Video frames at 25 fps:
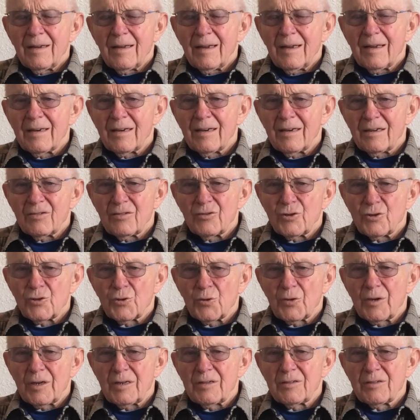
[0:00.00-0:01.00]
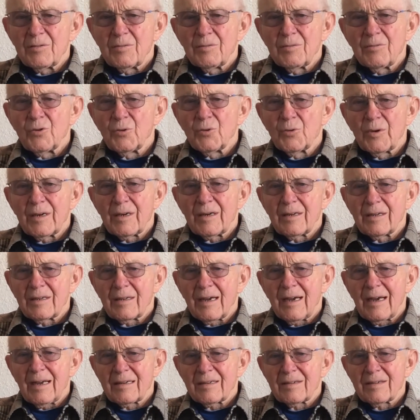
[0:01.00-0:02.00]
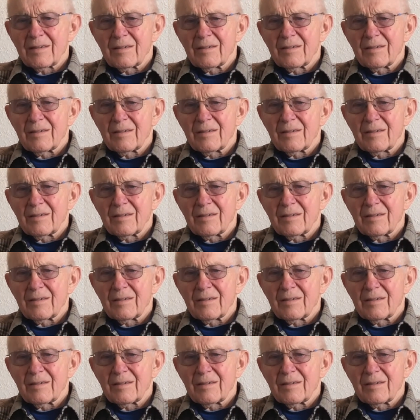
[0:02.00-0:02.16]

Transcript: and enjoyed doing that.